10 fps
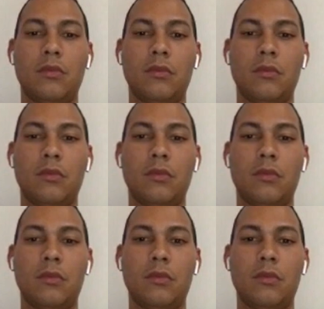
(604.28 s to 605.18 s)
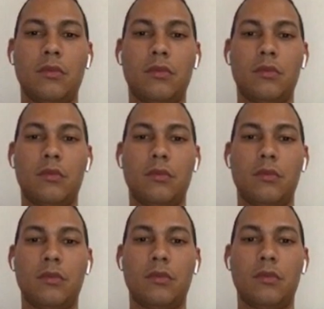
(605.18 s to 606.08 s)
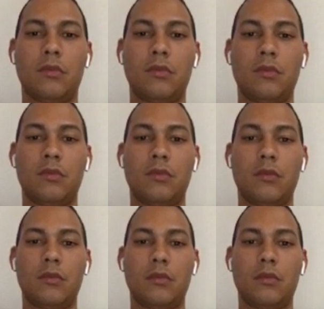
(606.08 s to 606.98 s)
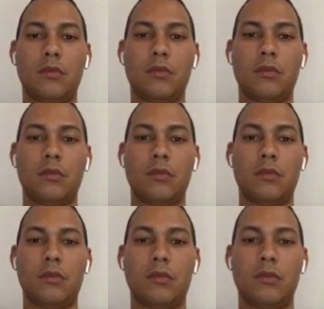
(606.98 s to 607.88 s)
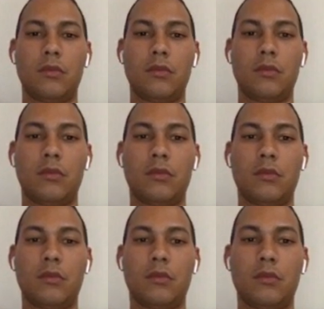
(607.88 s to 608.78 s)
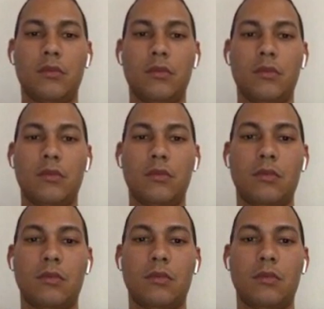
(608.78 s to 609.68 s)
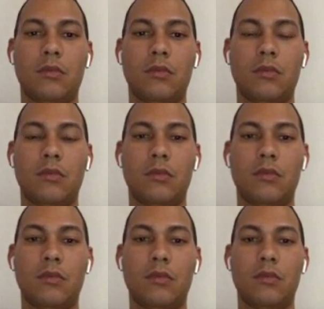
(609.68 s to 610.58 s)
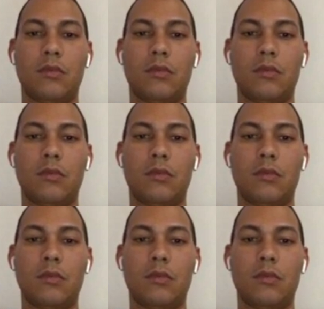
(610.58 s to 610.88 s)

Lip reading: No words are spoken by the person on screen.